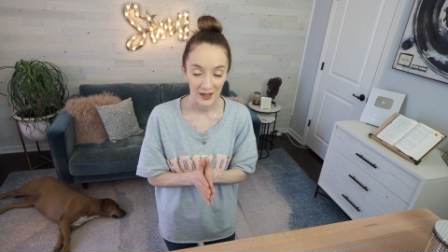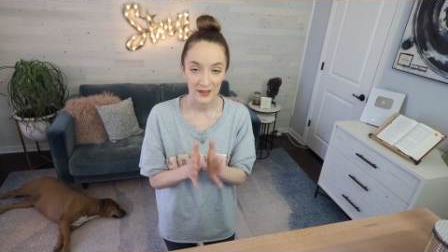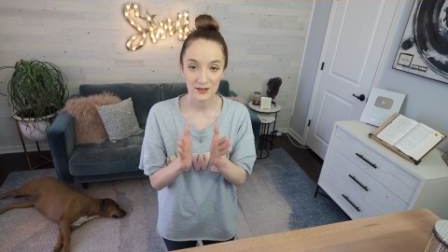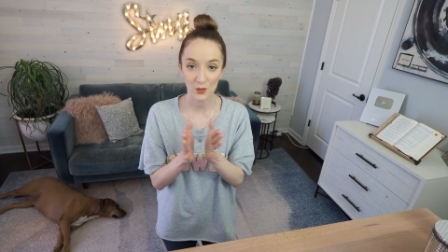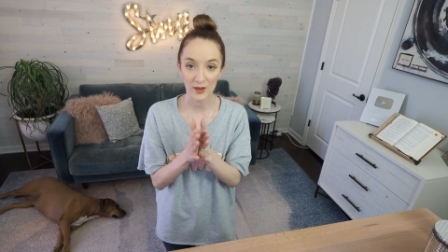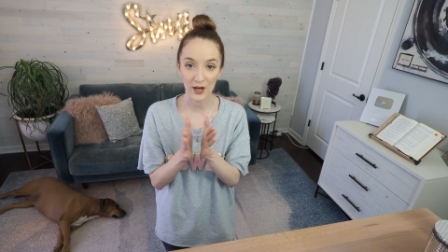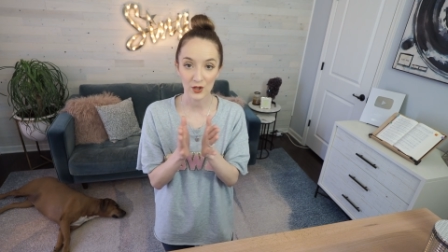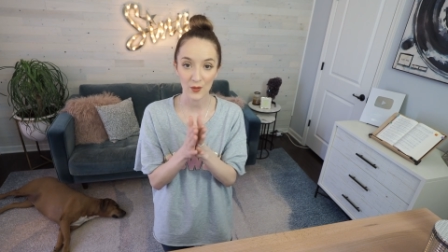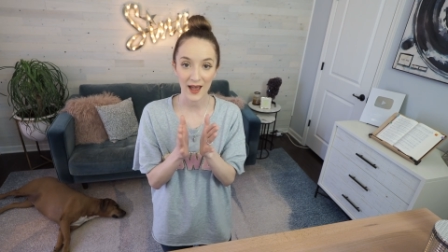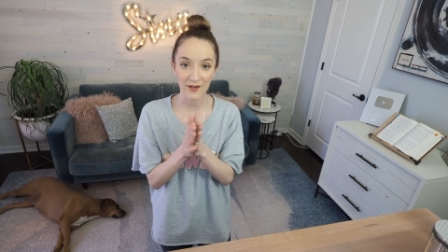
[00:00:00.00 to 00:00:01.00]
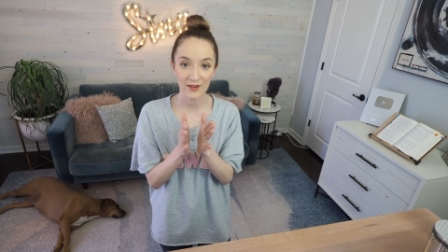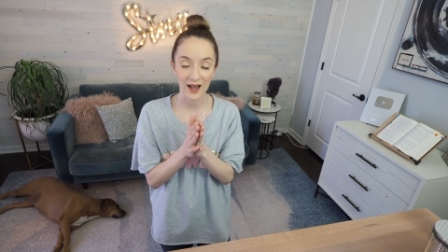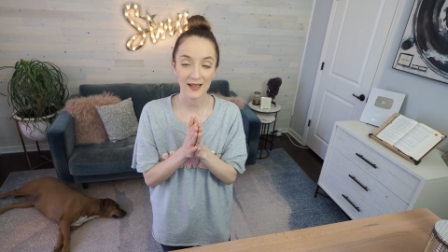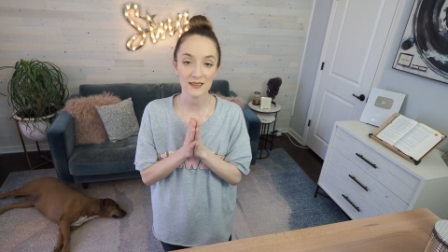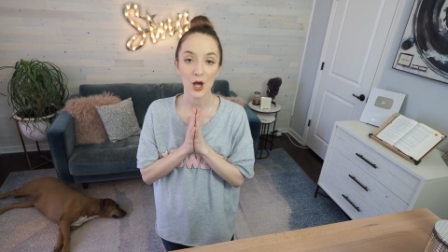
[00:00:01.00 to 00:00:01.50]
So there you have,
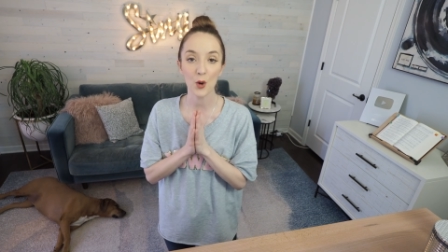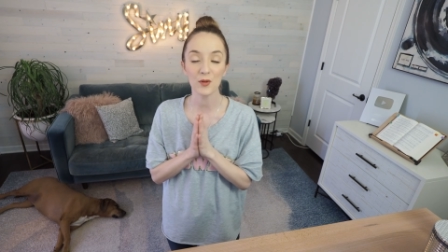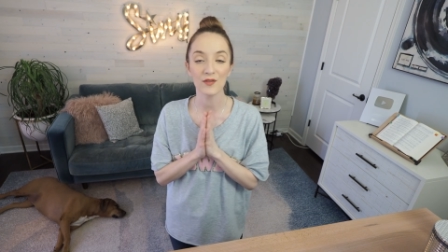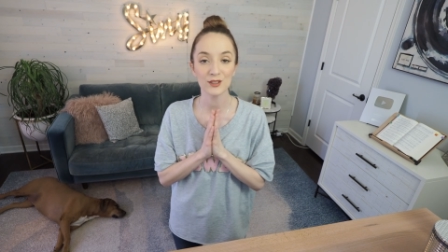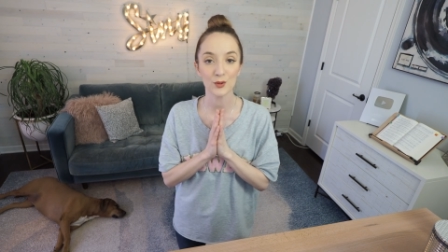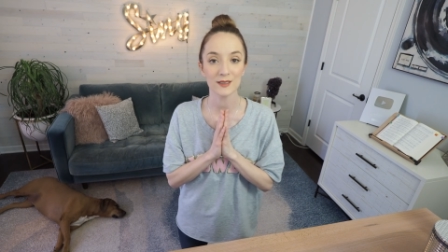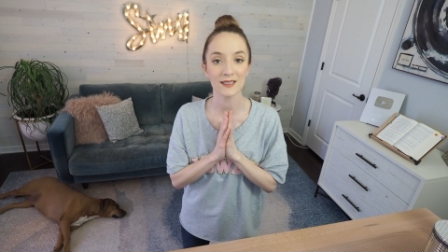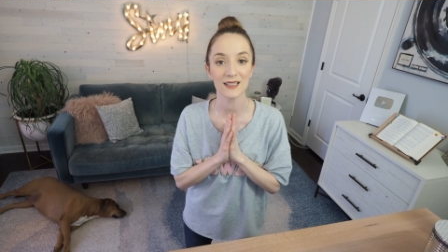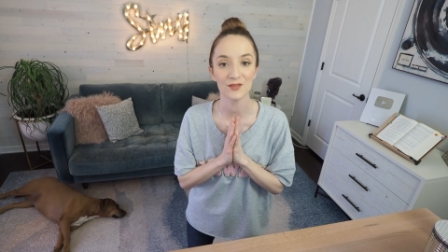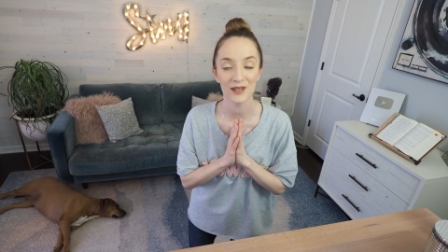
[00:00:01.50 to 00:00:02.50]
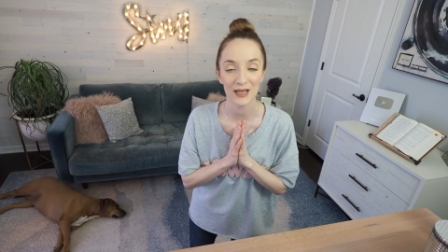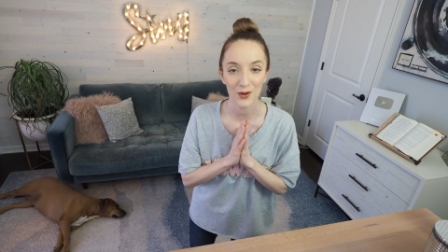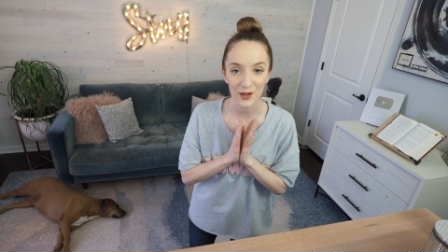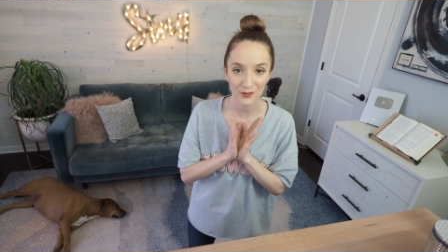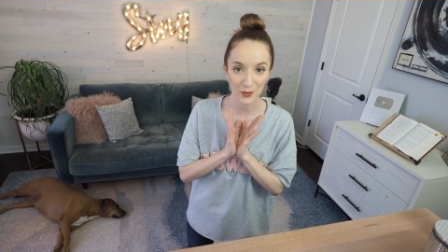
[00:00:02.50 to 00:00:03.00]
guys. I hope you've enjoyed today's video.
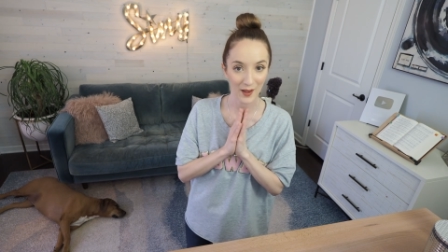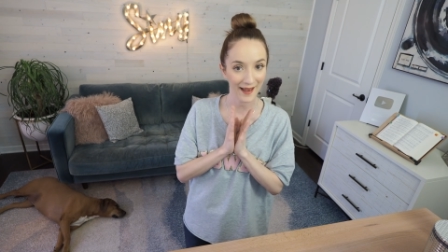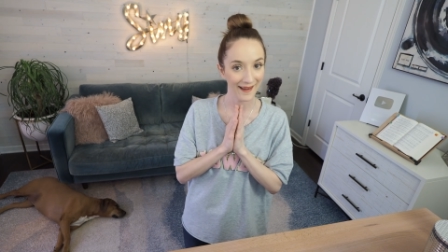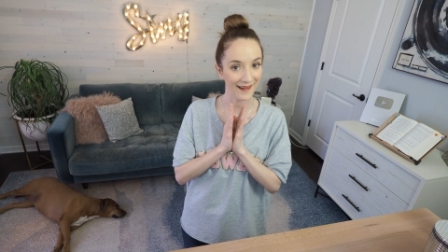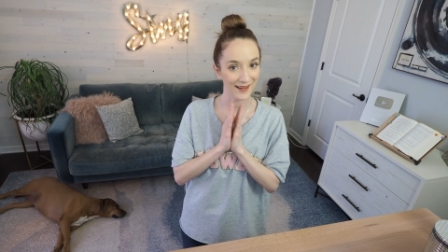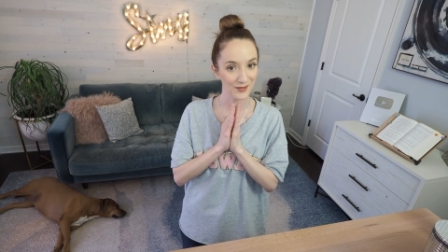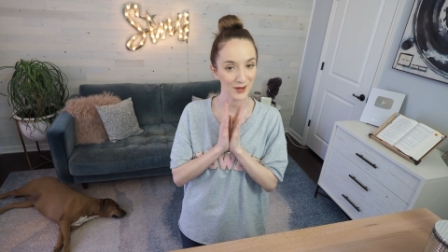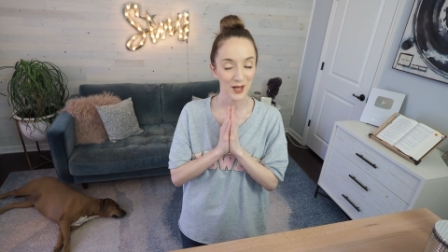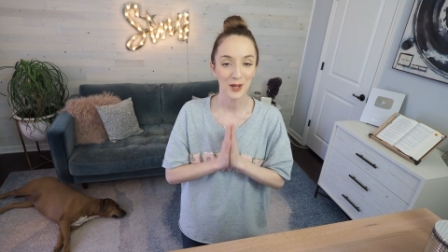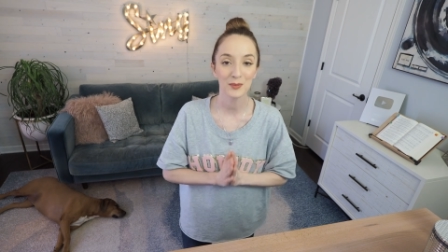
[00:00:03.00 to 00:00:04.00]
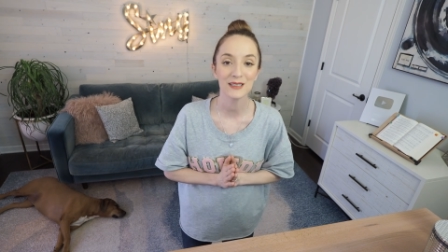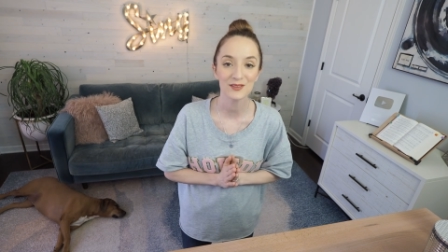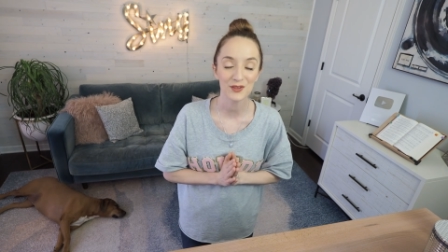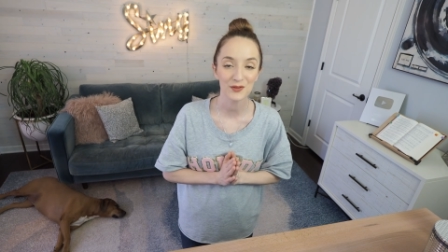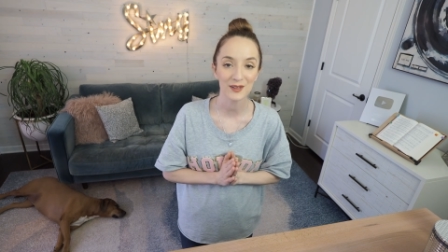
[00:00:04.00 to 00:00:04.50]
If you have, please
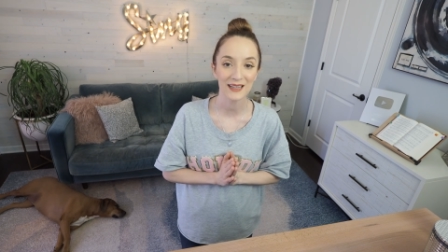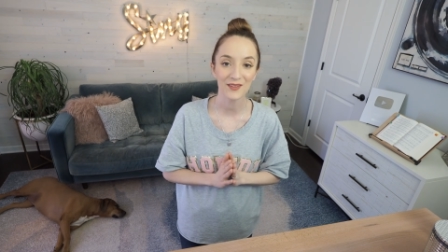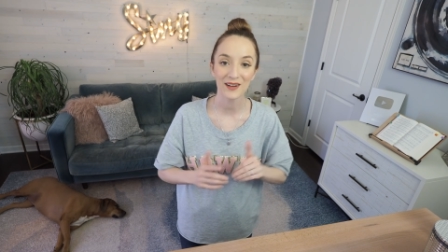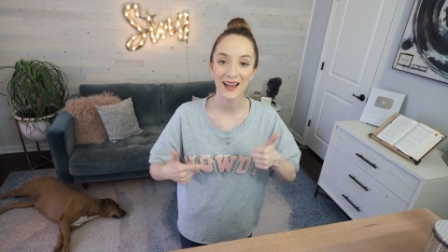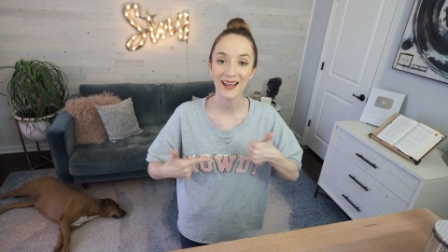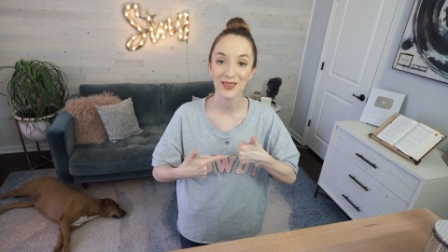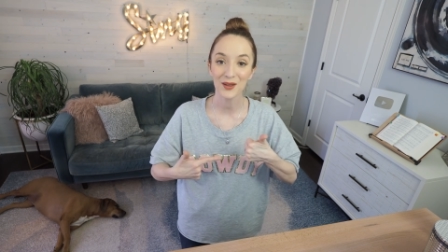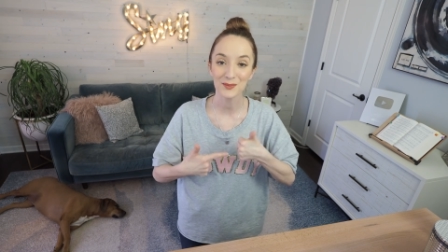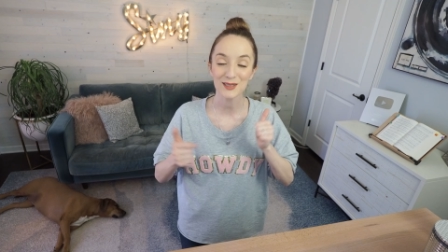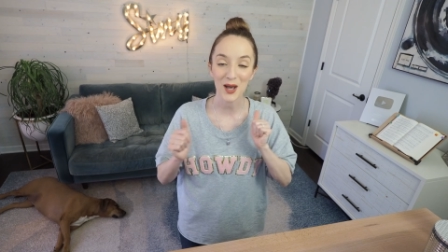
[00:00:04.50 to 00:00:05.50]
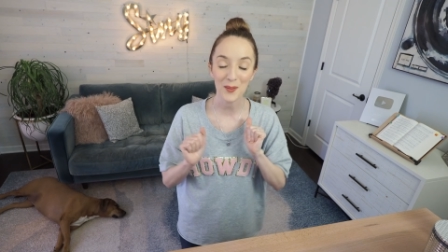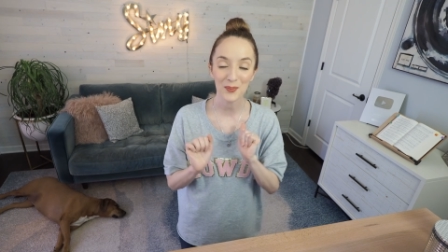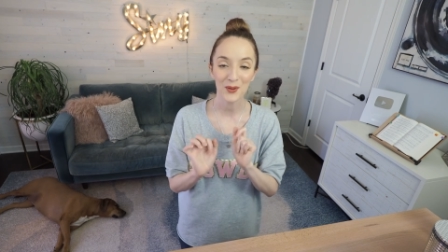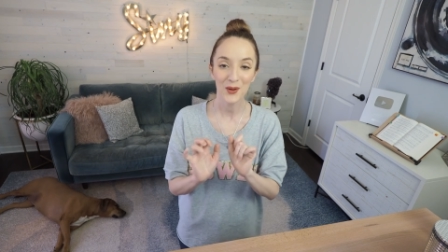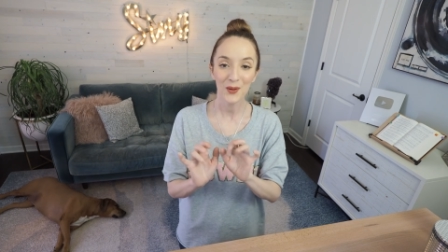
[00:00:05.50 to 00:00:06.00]
feel free to give it a thumbs up
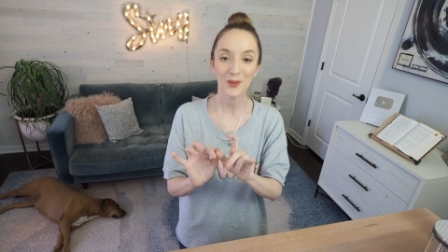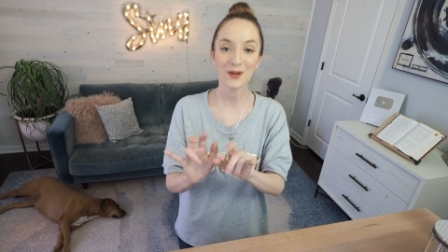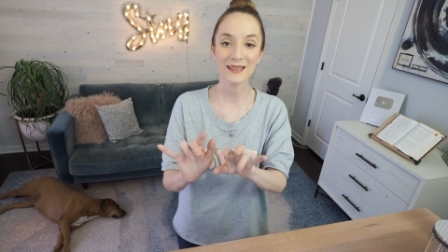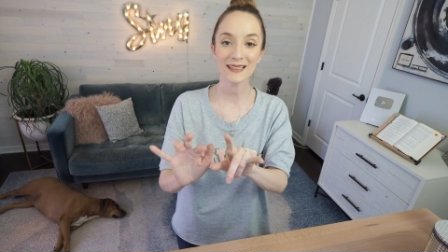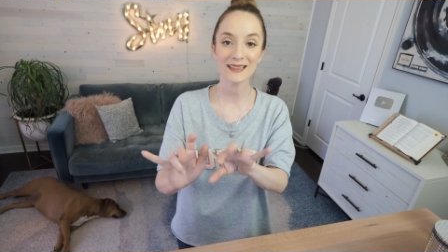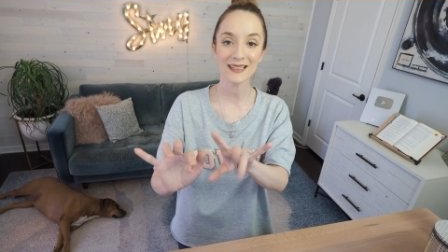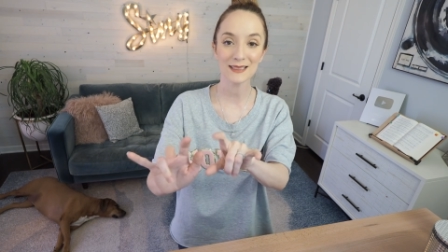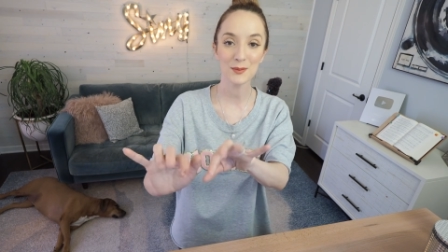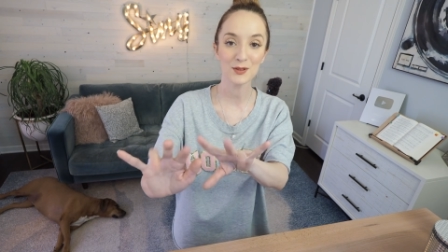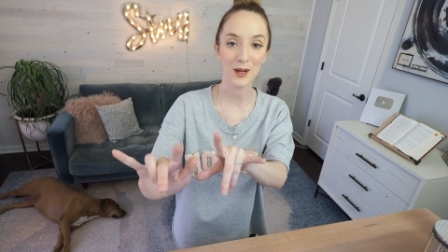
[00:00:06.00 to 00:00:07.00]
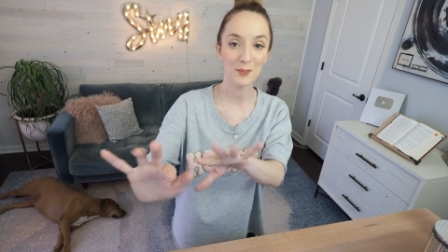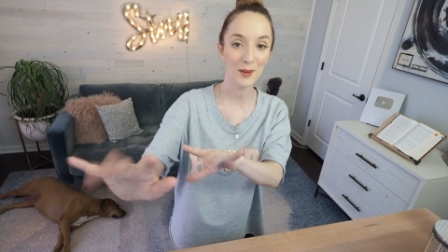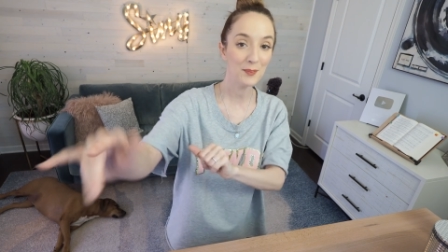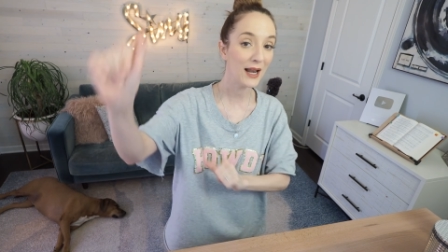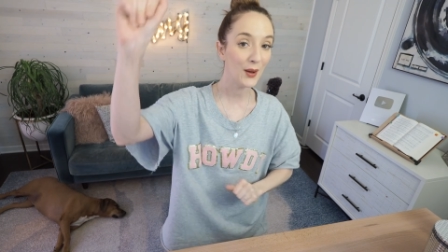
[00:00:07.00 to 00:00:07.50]
or click that subscribe
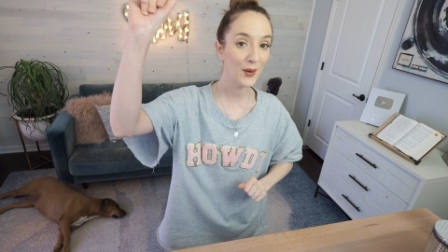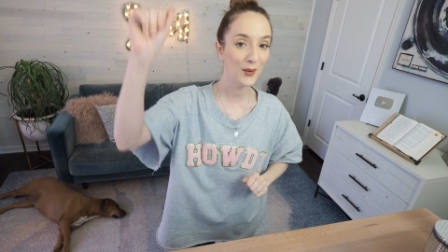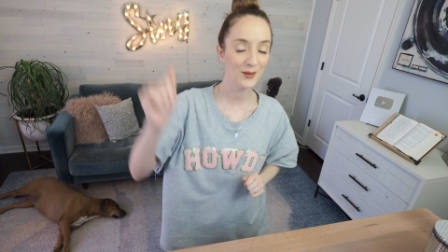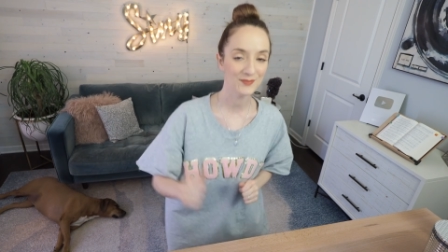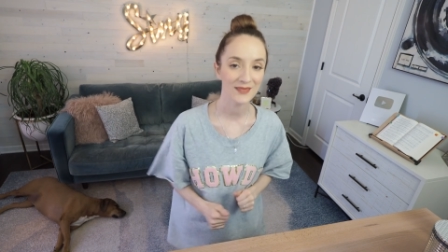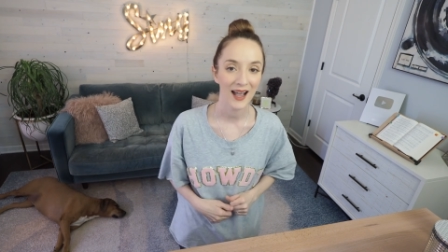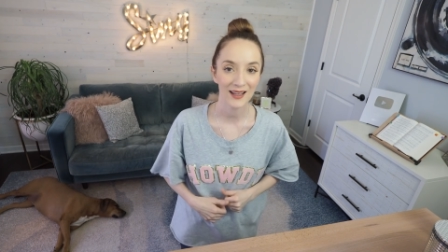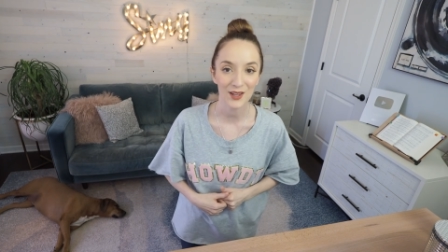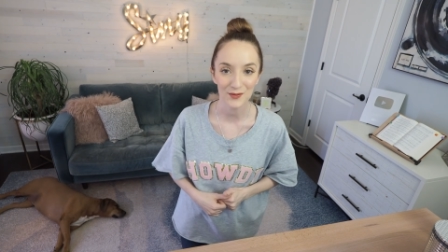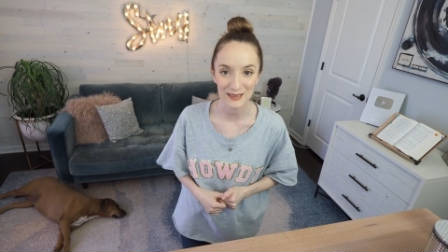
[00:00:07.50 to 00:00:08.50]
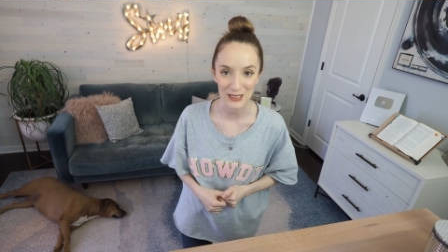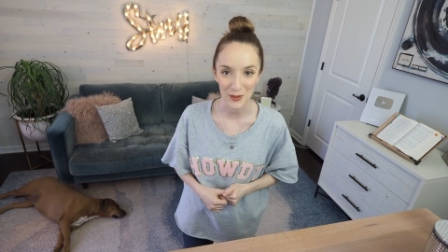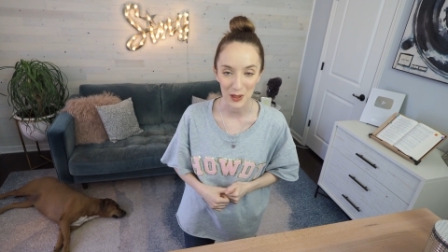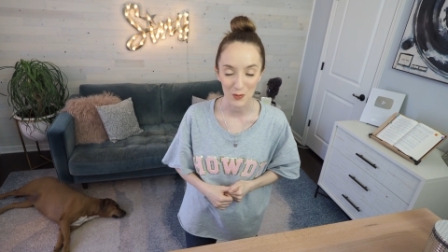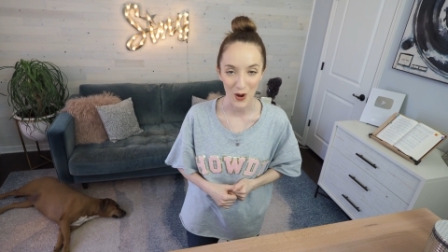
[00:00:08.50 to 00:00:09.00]
button below. I'd love to see you
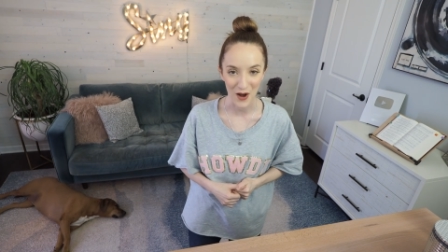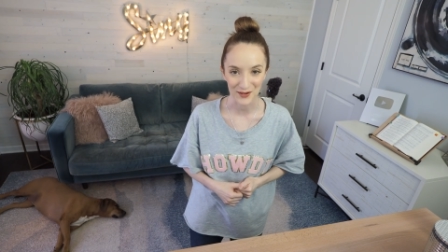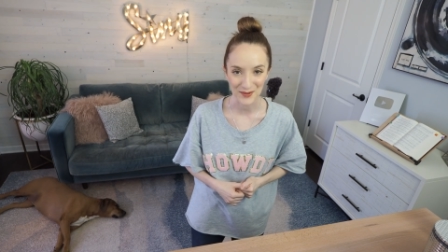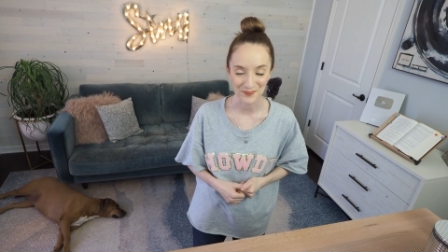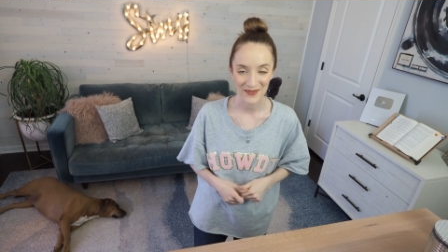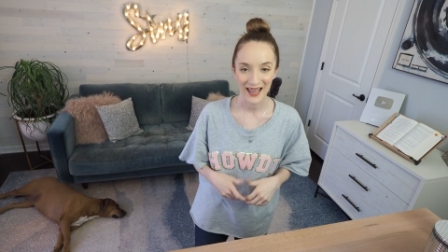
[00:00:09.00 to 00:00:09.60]
here more often.